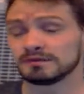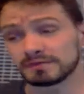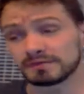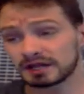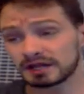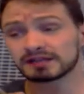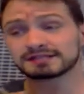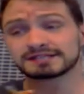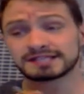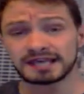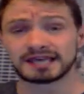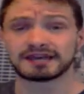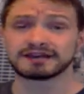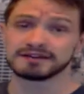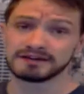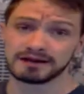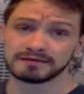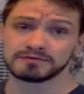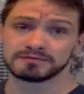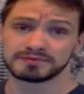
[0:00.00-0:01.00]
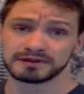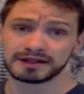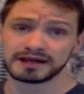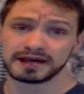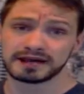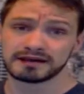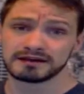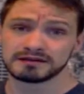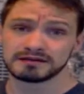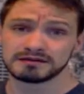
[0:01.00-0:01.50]
but I'll take double
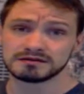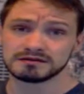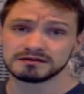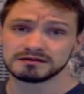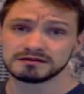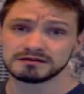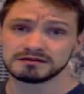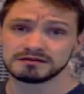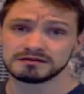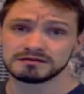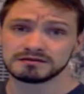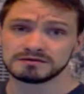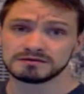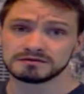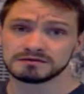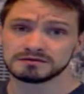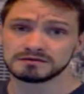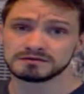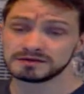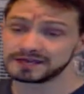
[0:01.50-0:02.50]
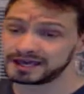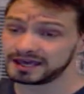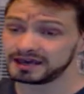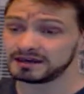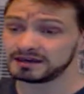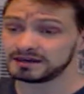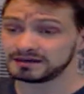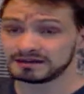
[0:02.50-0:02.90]
ply. Okay?